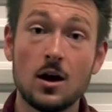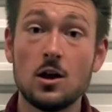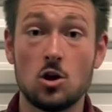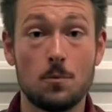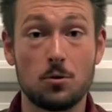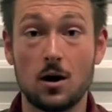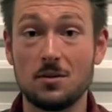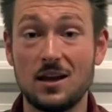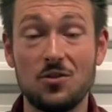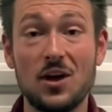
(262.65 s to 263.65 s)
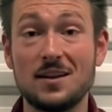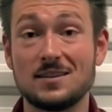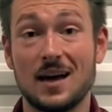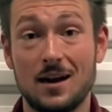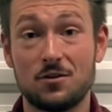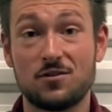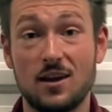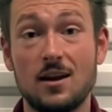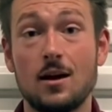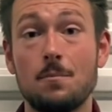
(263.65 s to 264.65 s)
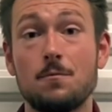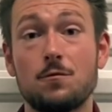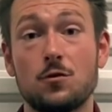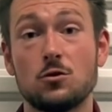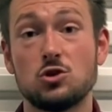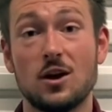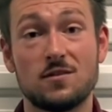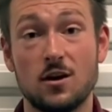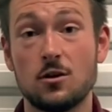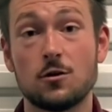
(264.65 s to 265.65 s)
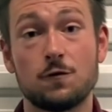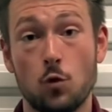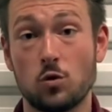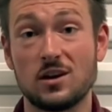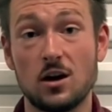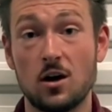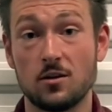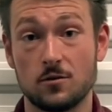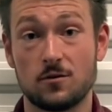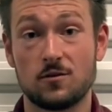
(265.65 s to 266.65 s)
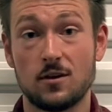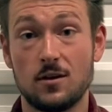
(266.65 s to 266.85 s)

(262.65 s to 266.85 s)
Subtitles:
you could probably get that entire setup for just under $40.